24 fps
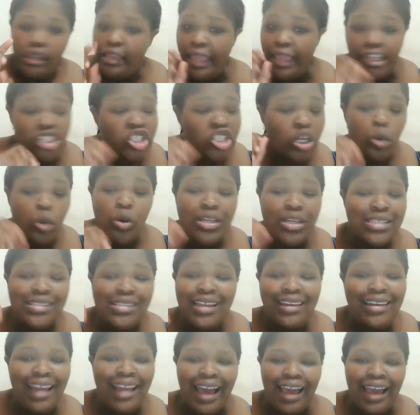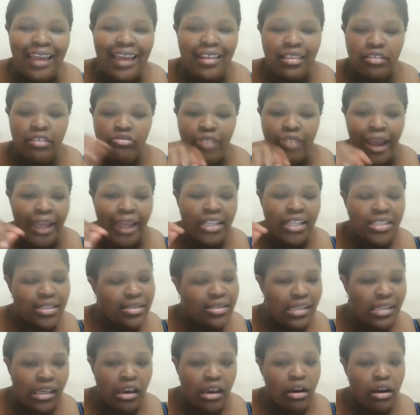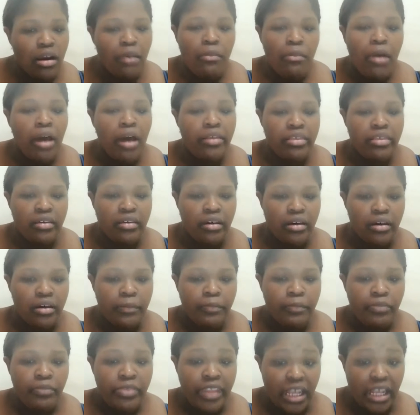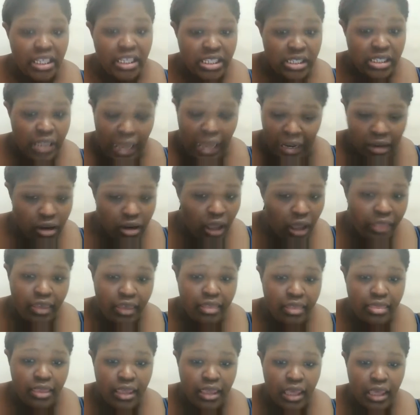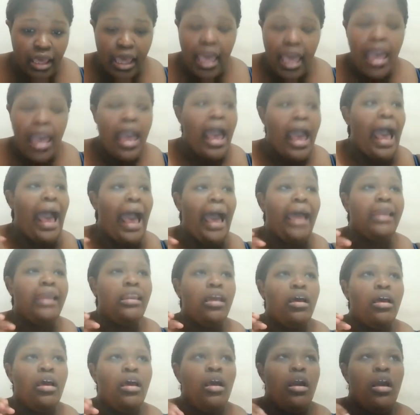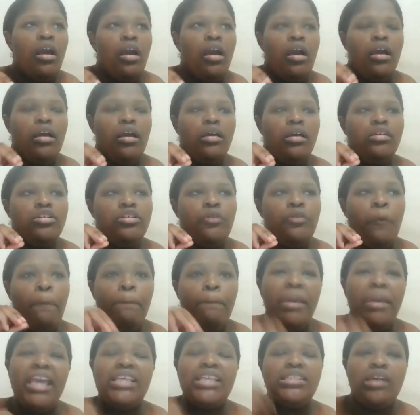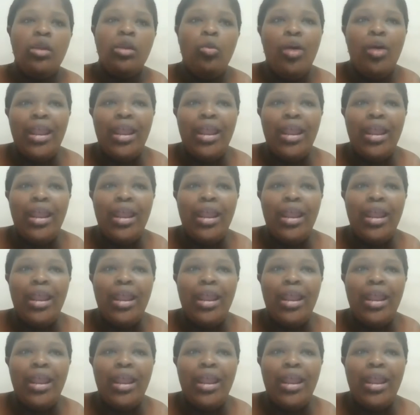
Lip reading: she was denied the right to see her mother. That's another thing. And based on what